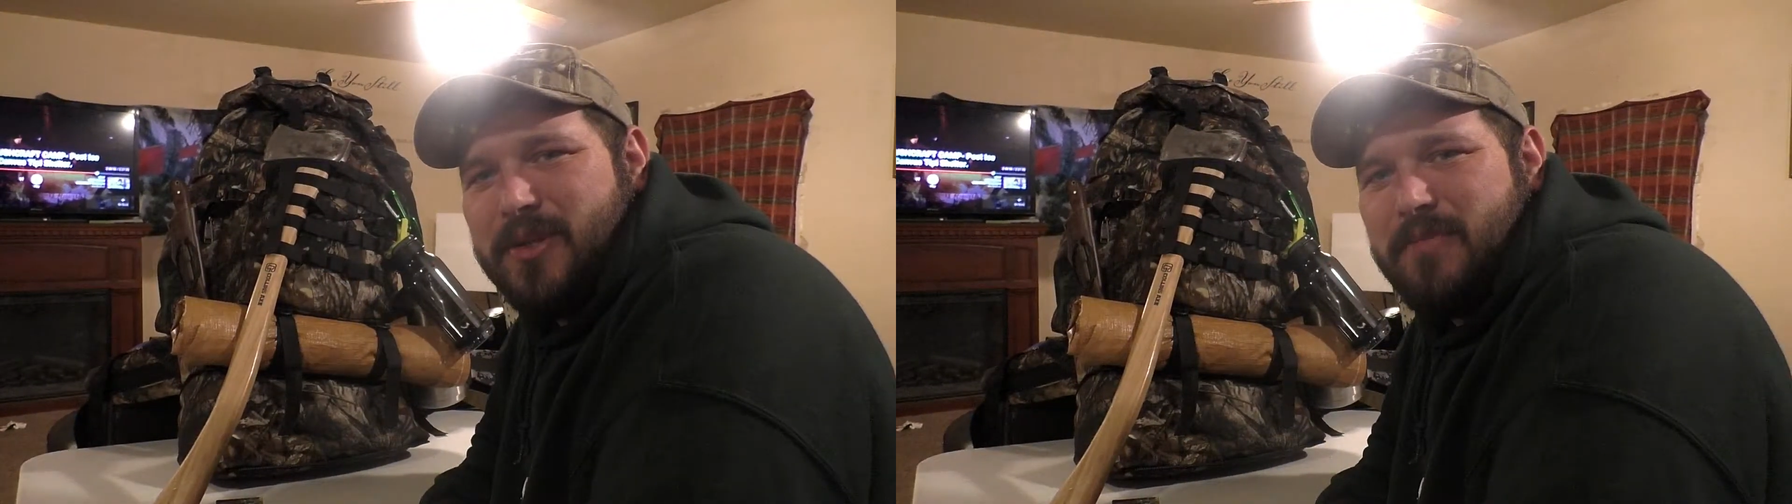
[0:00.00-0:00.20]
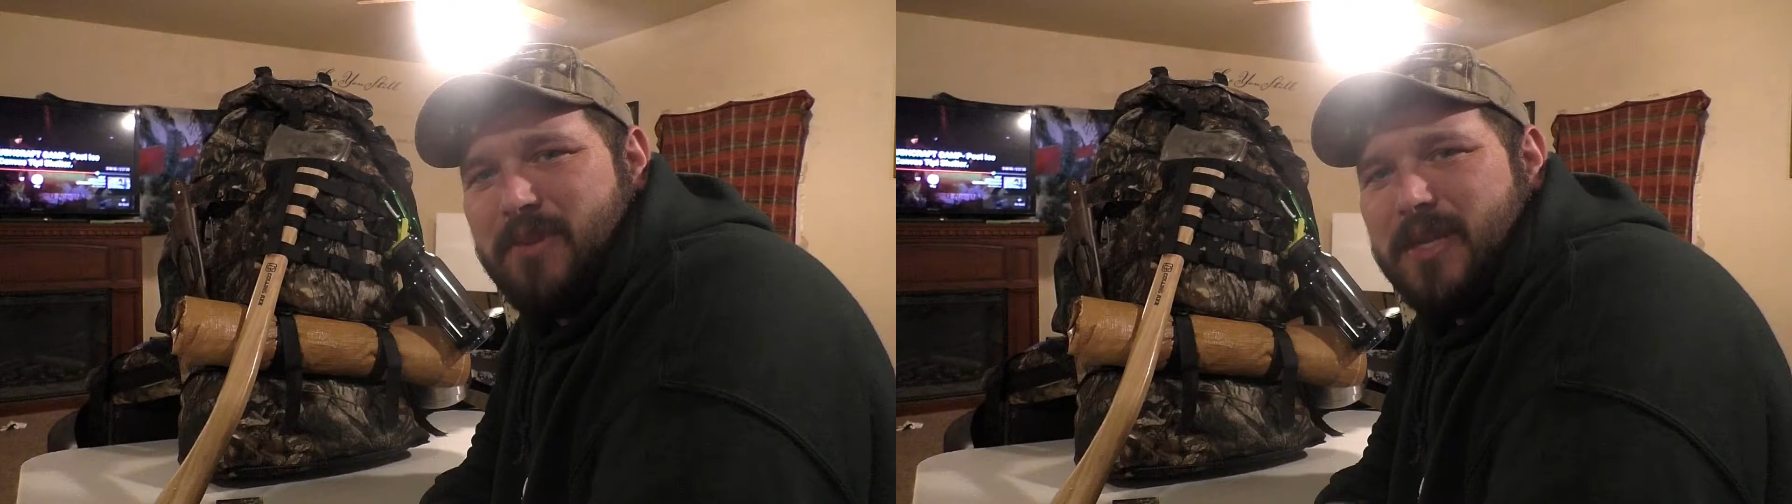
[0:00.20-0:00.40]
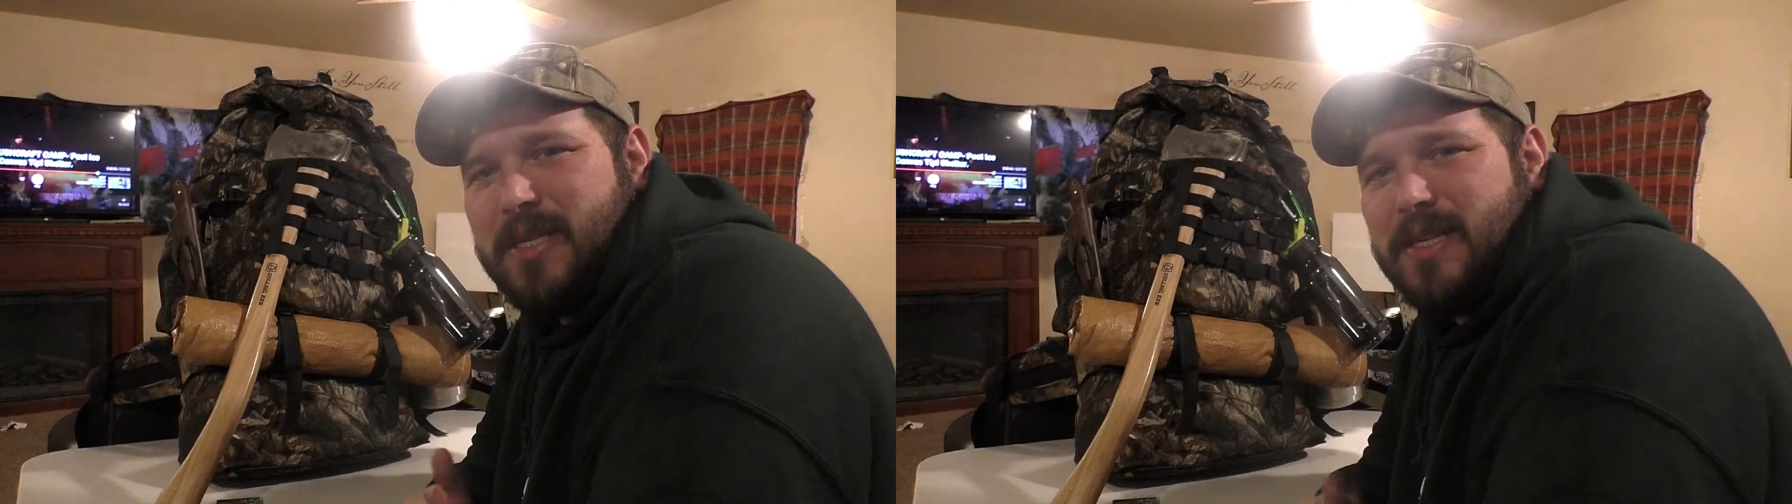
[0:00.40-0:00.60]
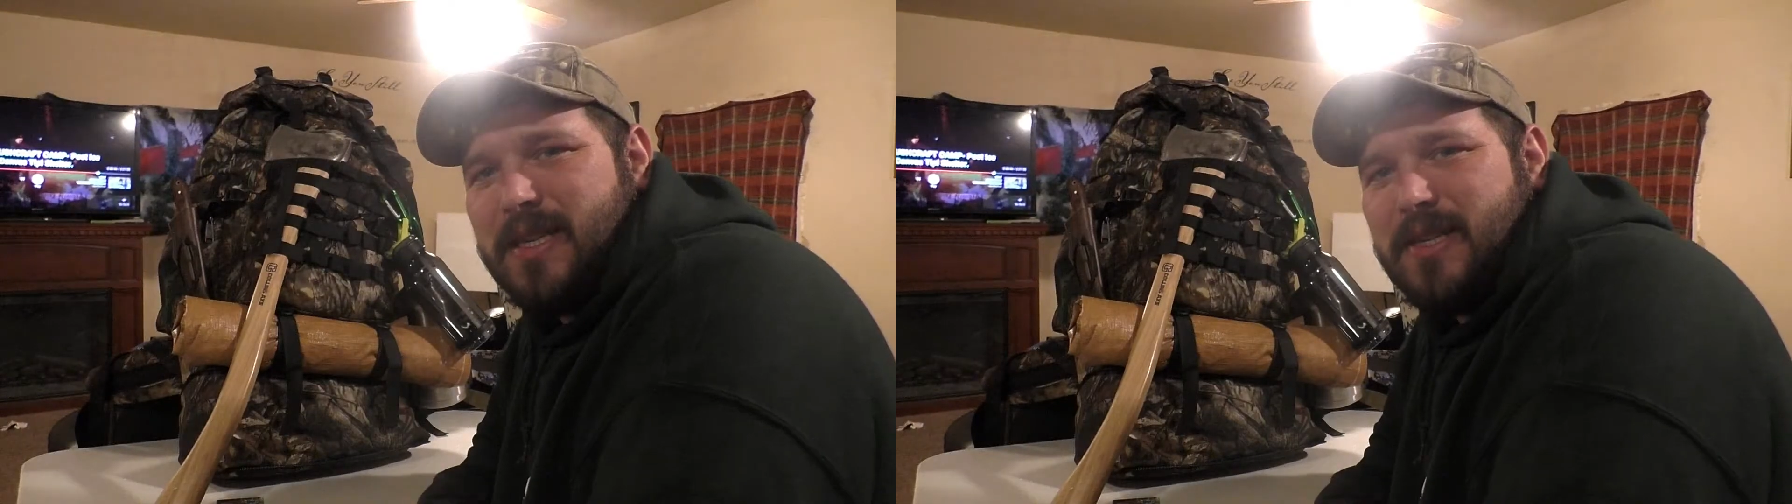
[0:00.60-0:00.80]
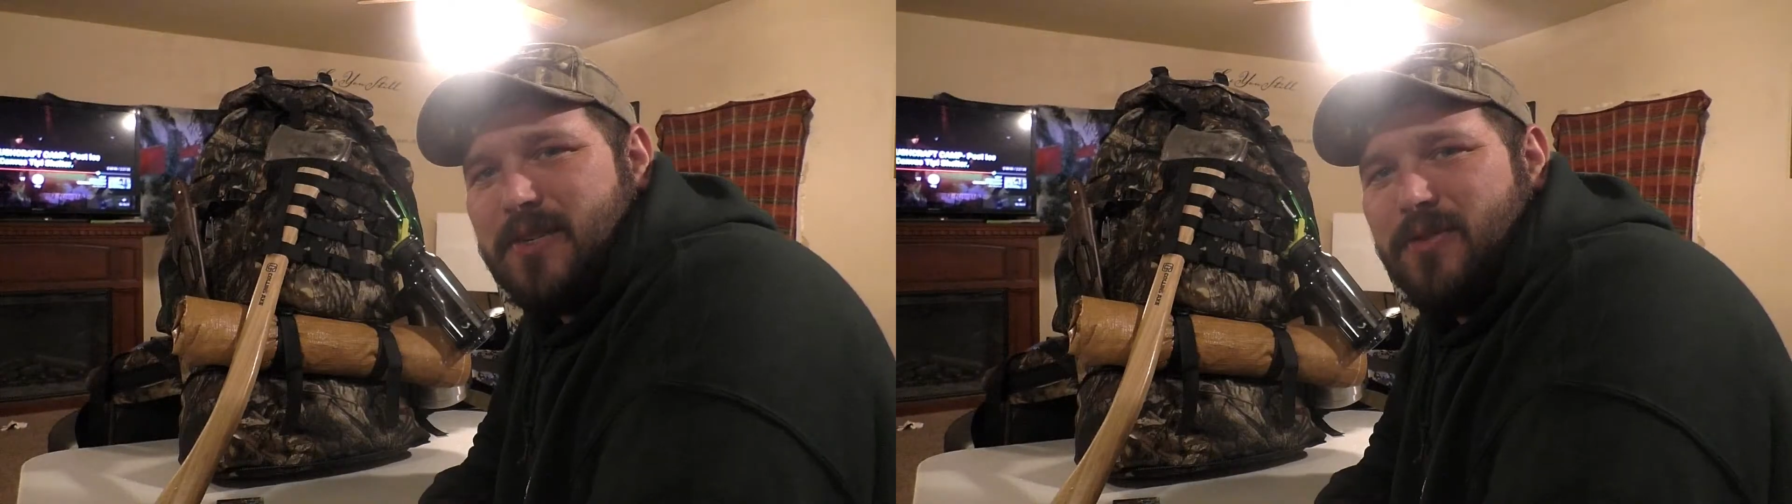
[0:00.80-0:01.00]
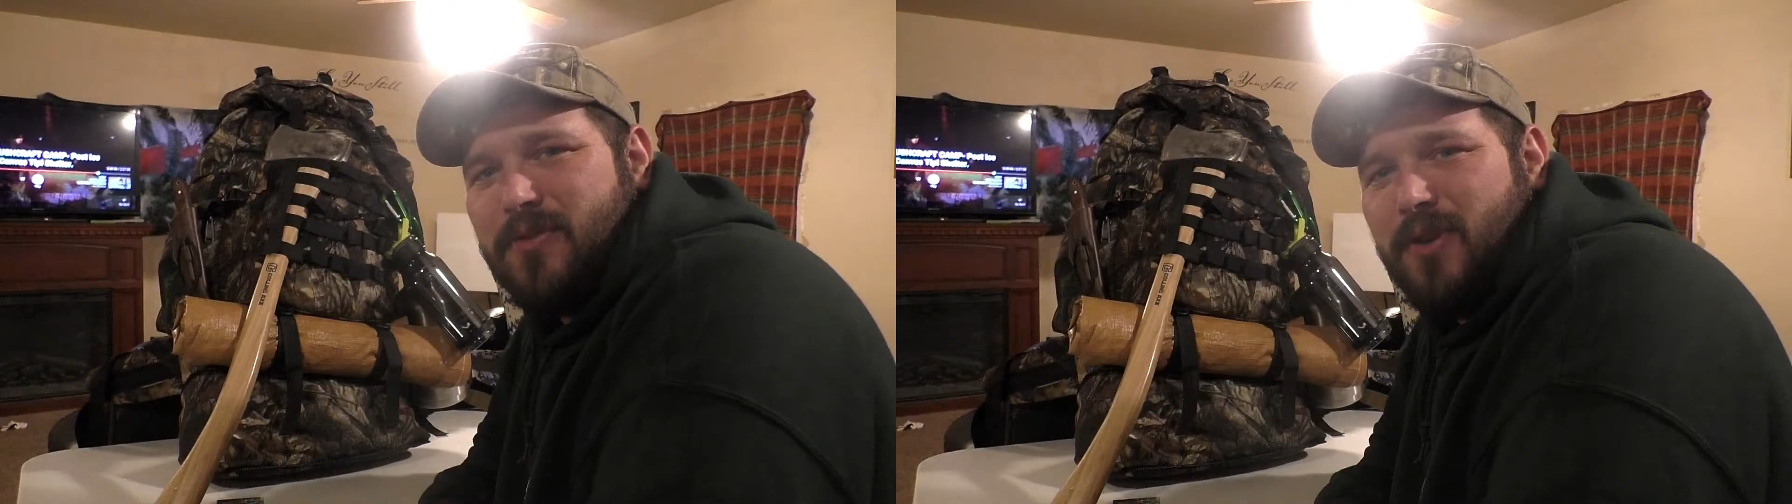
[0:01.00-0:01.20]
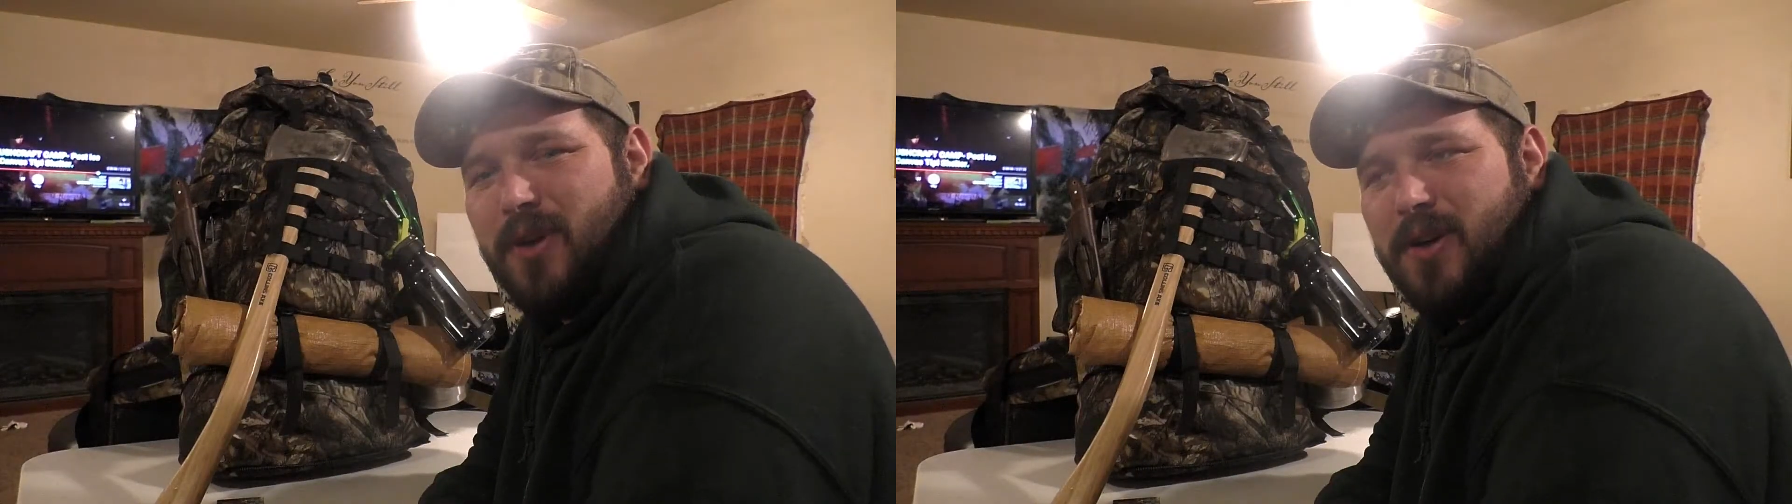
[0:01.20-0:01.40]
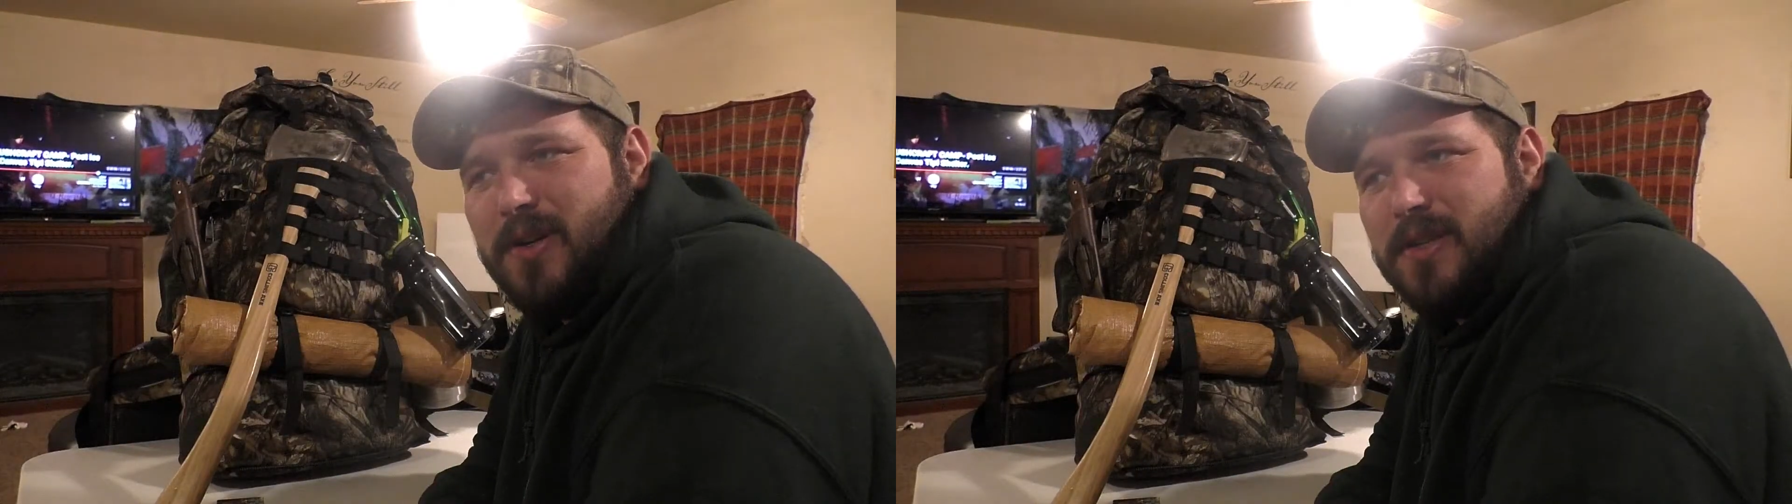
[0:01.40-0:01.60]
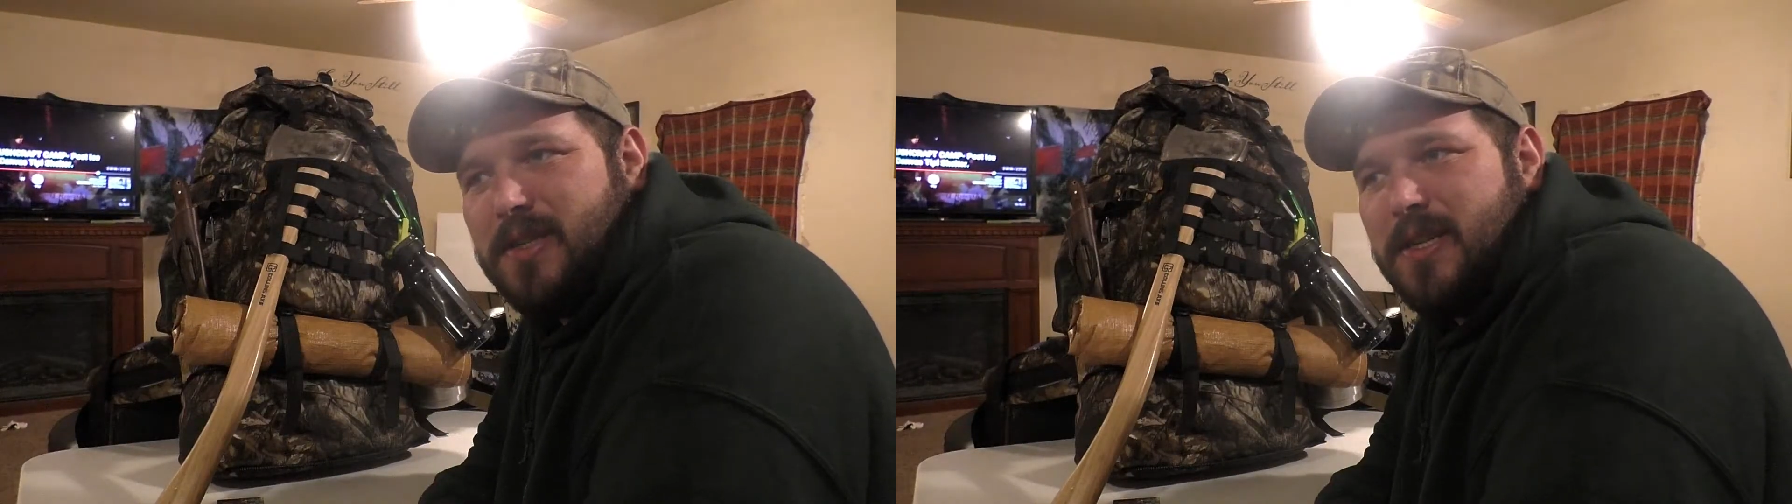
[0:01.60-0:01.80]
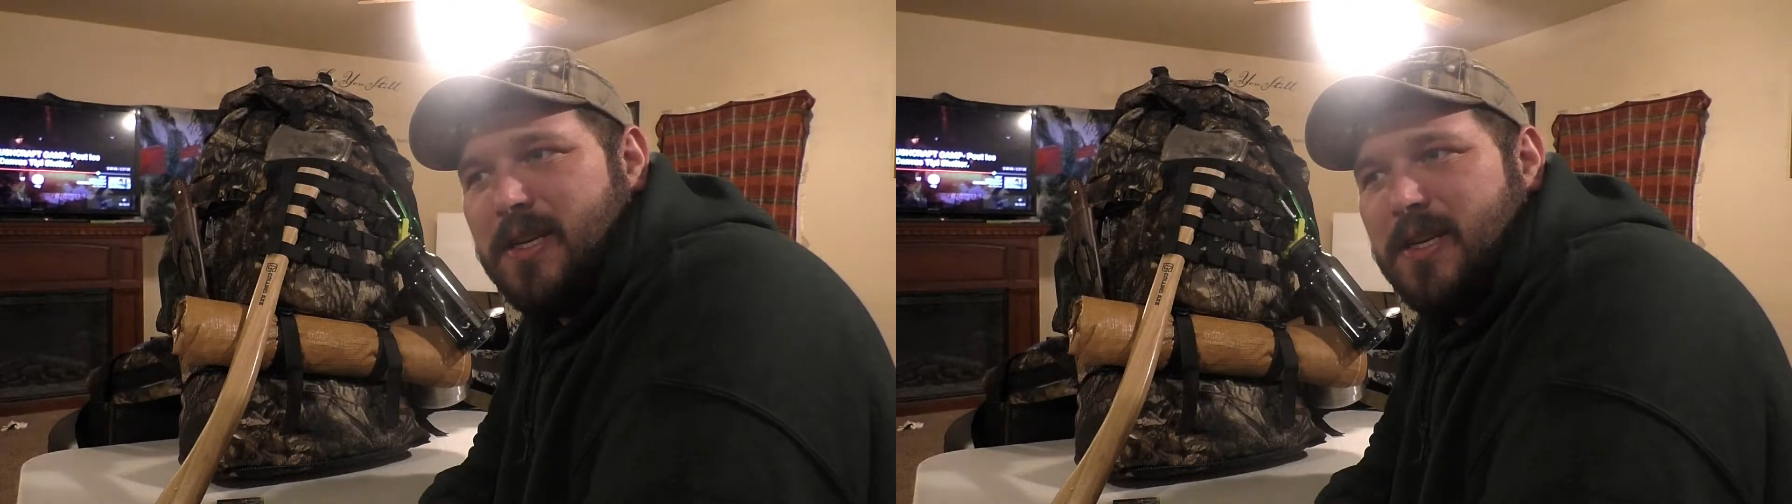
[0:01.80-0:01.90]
places like Sioux Falls,